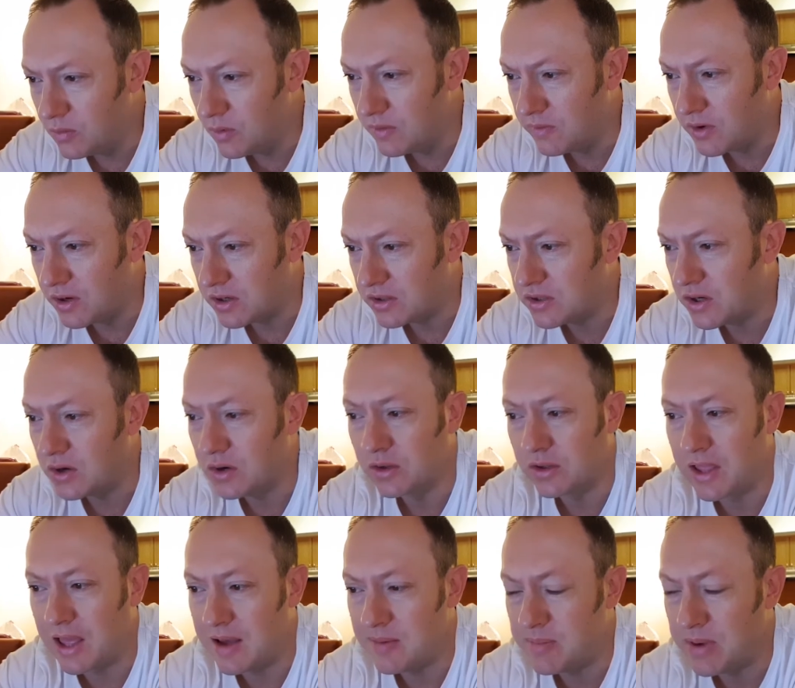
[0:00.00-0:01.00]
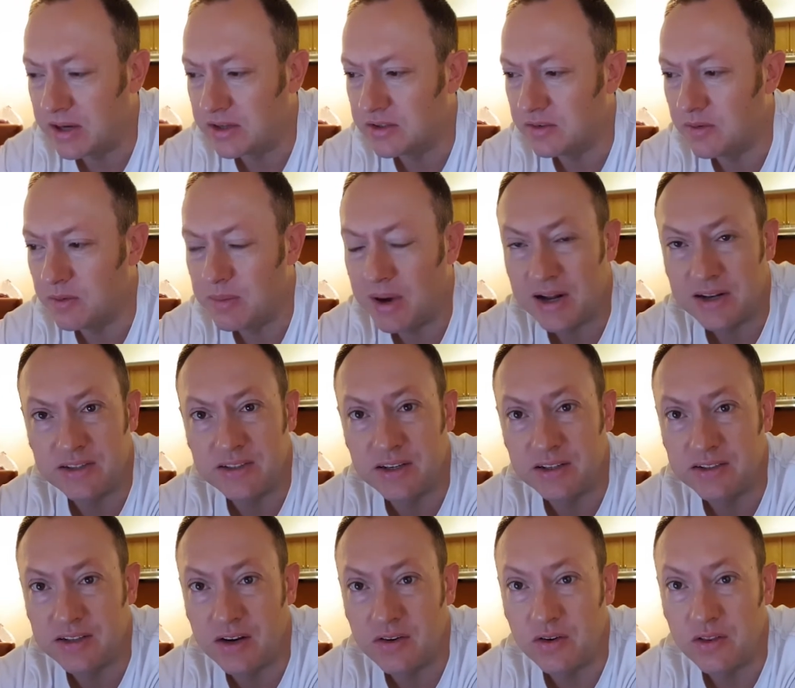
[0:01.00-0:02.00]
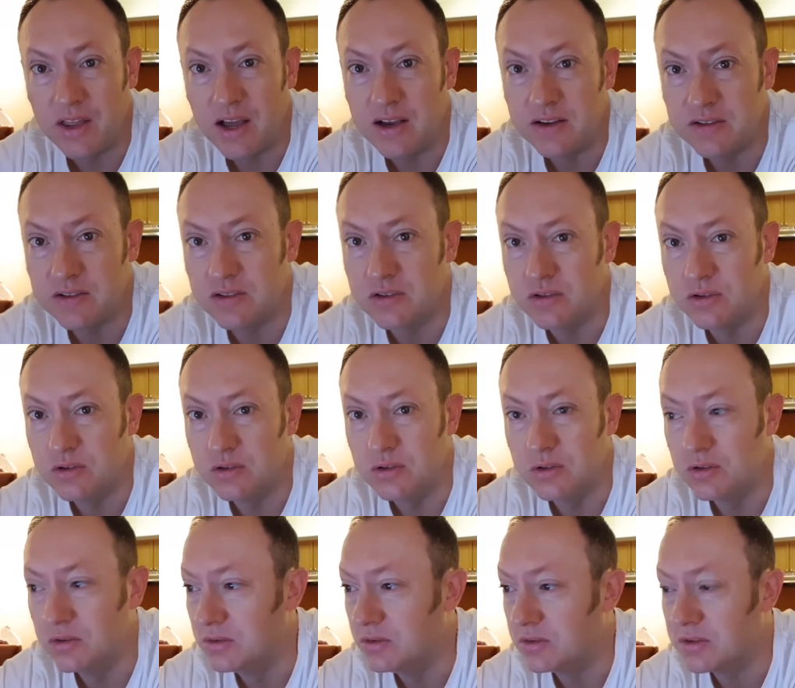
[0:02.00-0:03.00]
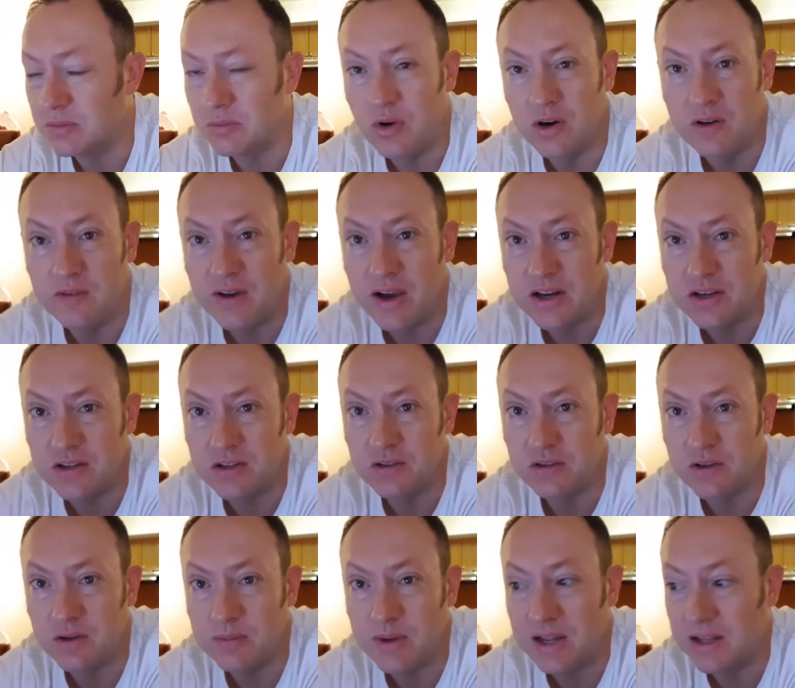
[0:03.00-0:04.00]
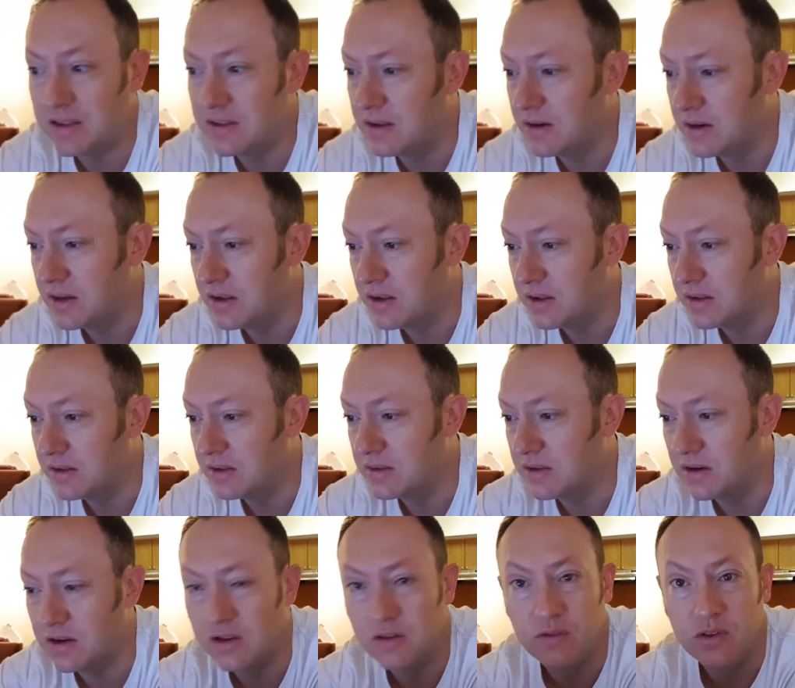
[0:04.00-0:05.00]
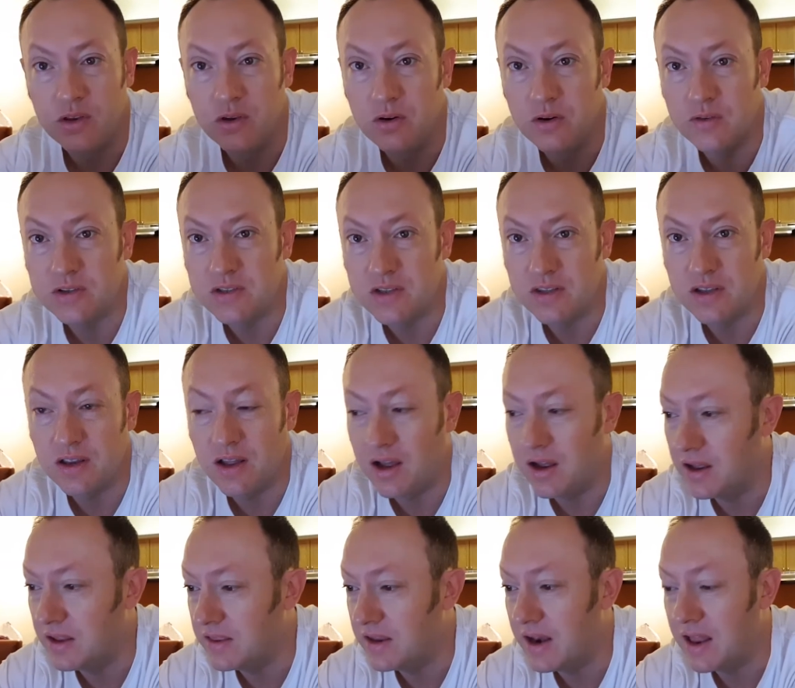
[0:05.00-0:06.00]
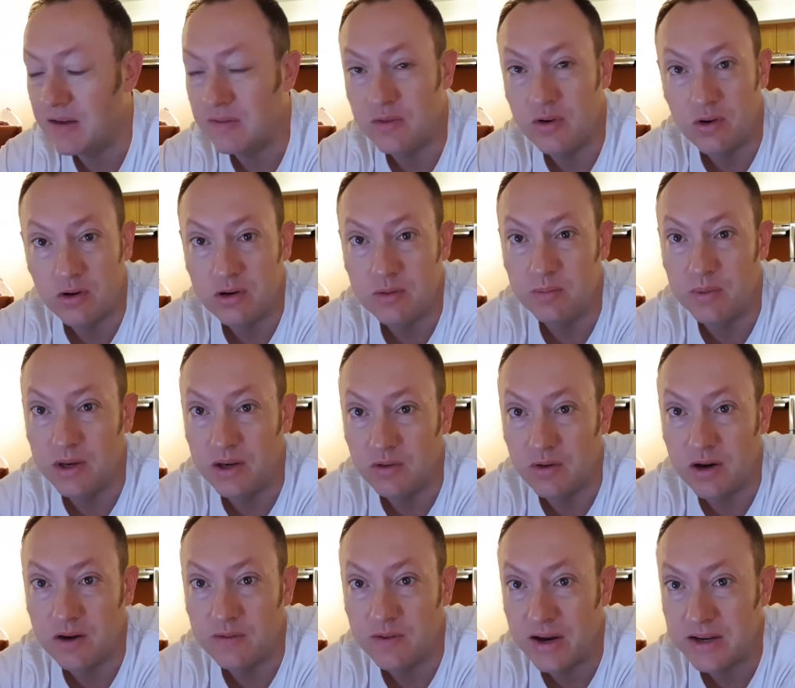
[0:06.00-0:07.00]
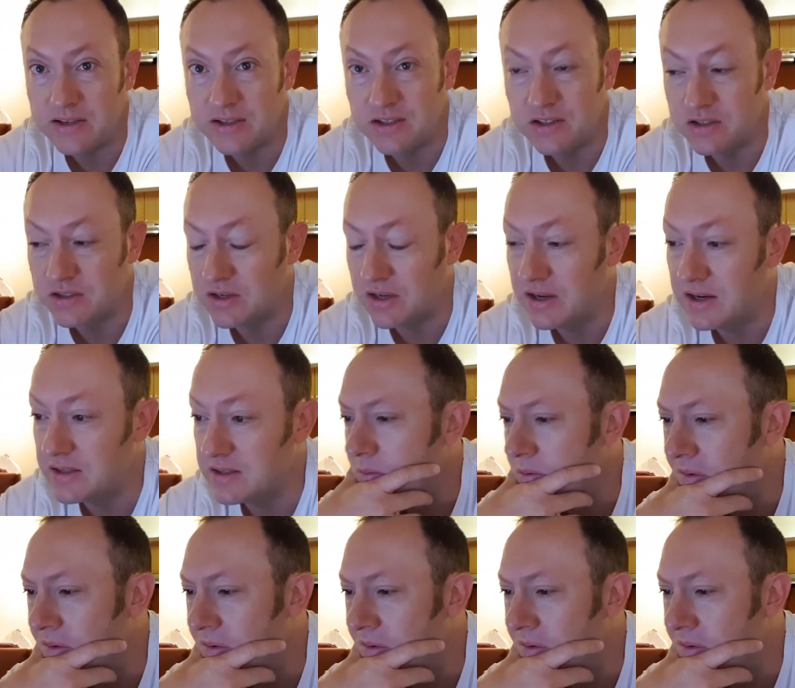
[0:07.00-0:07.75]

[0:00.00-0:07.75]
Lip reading: We've got a total capex of about $600,000 to do some renovations on about 30 of the units that have not been renovated just yet.